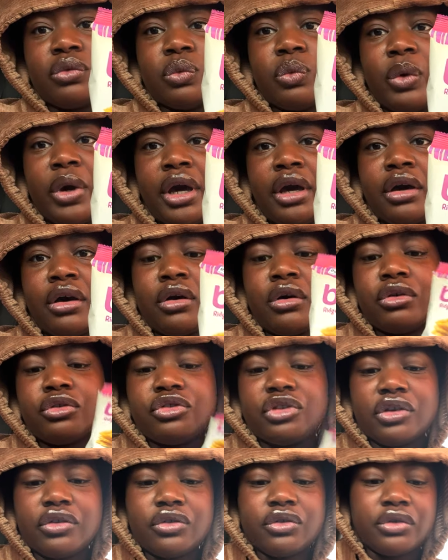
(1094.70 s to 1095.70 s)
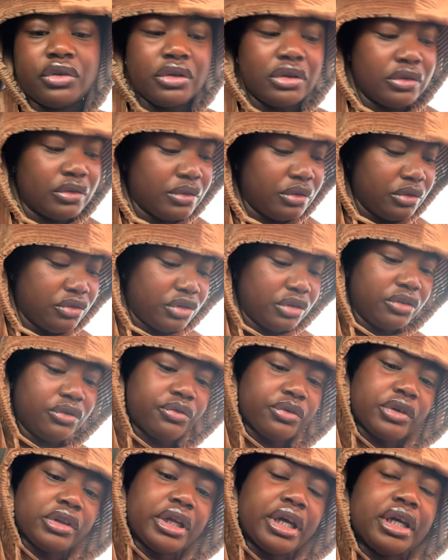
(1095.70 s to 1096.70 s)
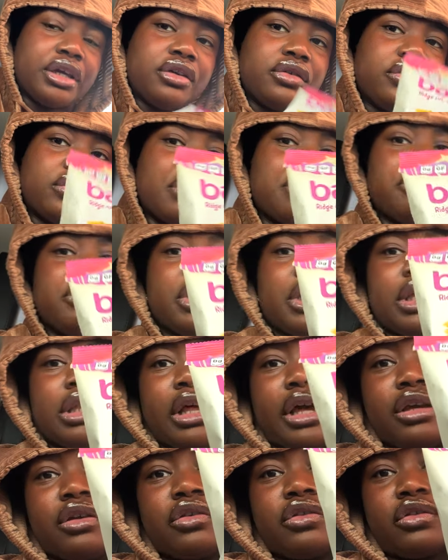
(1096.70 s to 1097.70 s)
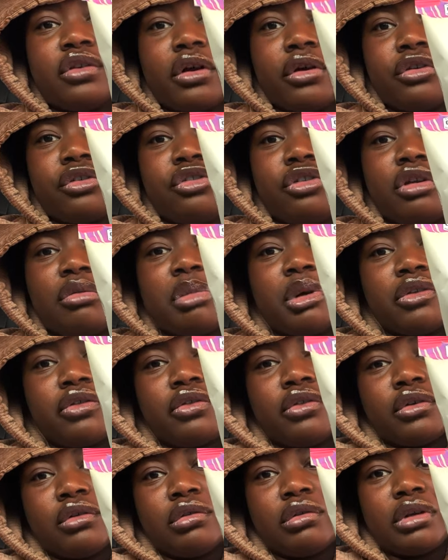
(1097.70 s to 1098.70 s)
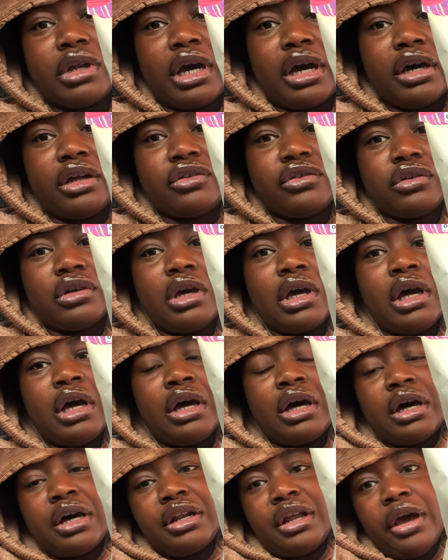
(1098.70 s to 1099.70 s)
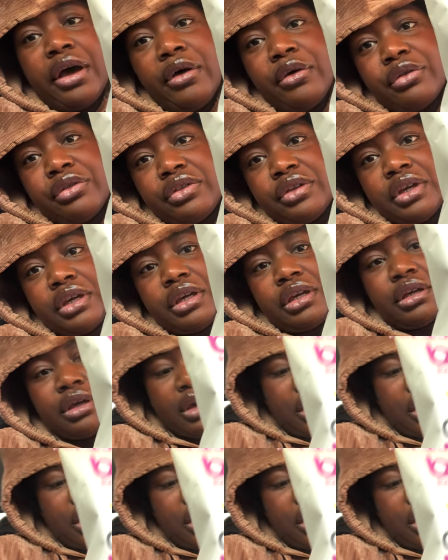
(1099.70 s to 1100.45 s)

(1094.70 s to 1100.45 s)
well, just just for like something like starchy but still not unhealthy.